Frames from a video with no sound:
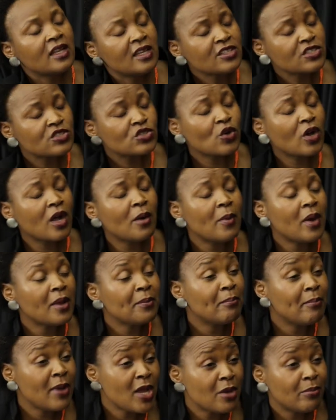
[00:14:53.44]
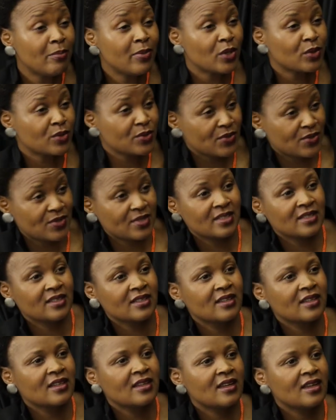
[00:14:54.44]
Let's talk about purpose
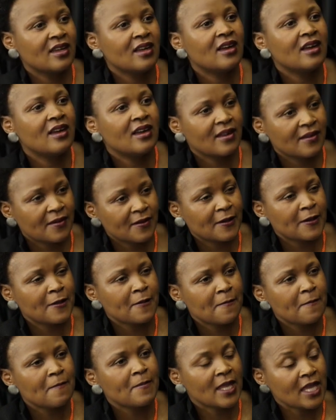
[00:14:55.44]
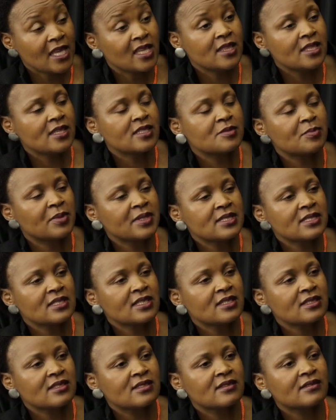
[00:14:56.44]
in this
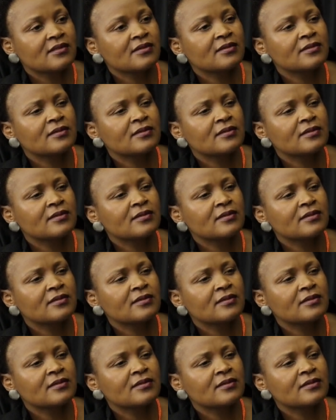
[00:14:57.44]
business.